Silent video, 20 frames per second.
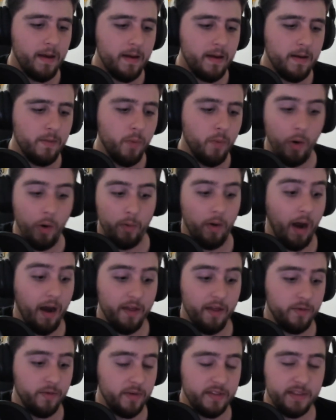well,
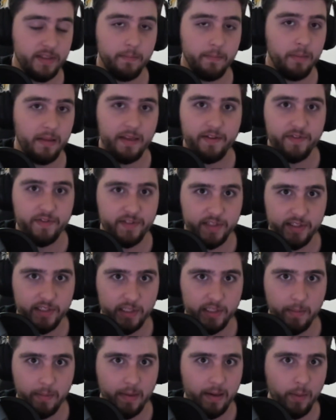either it's a belief
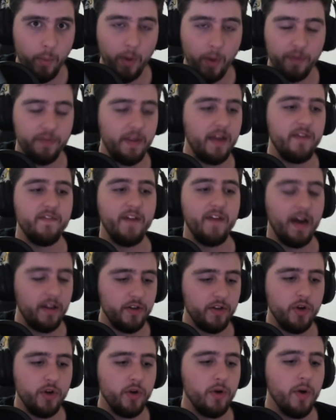system in what they
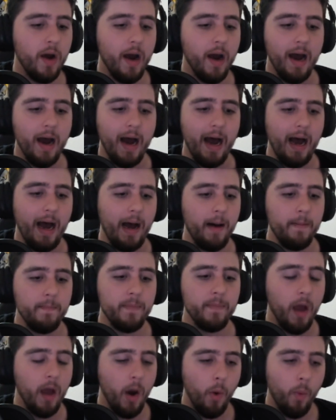value. Um,
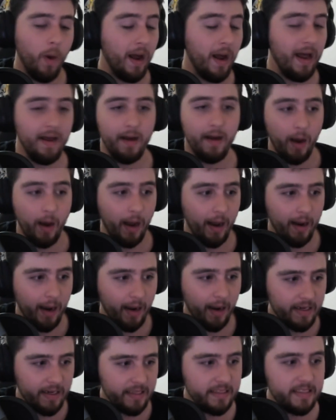a, a, a
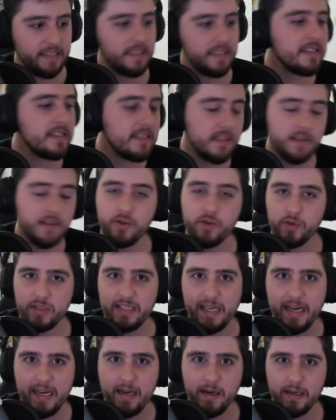consistent
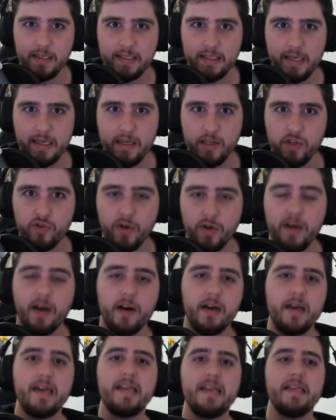critique I see in Dread
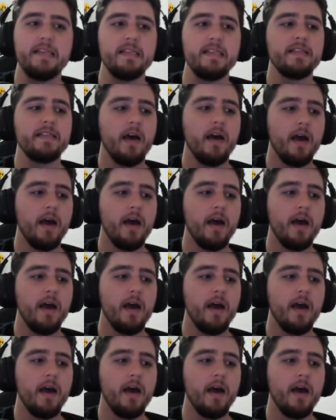Hunger is